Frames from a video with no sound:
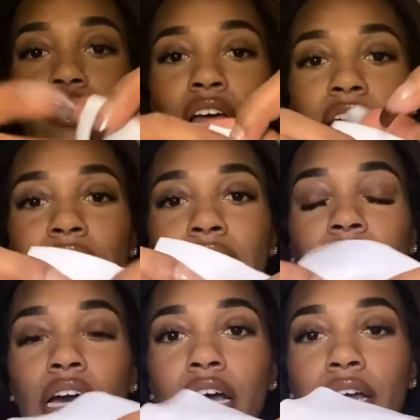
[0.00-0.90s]
like,
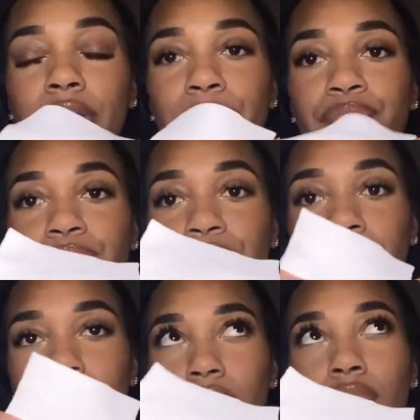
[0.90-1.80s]

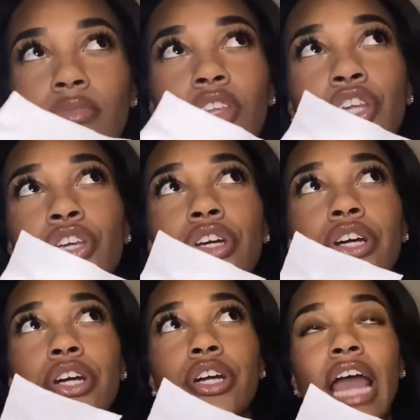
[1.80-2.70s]

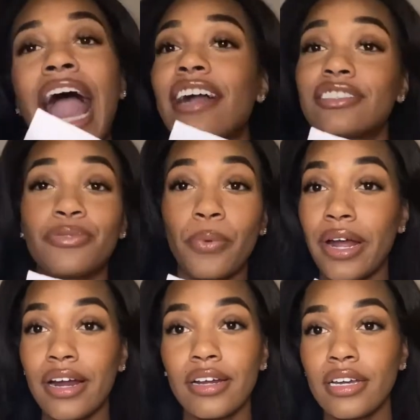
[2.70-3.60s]
your
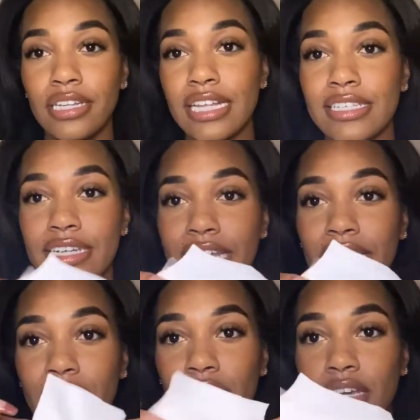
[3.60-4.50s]
activewear, that's
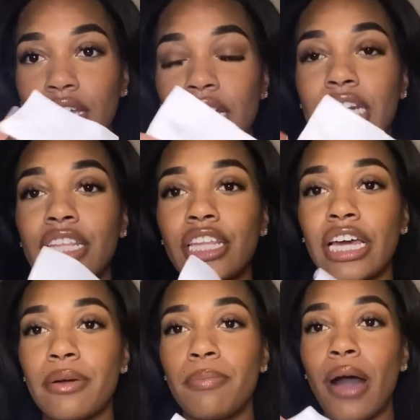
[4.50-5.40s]
knit. Anything like
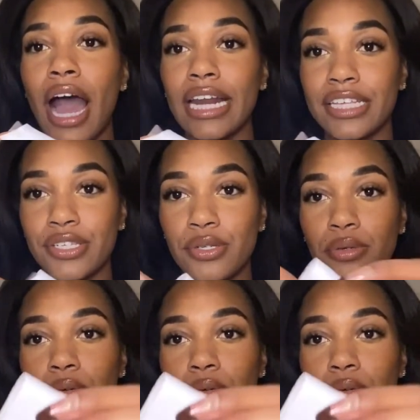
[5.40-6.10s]
a bodysuit.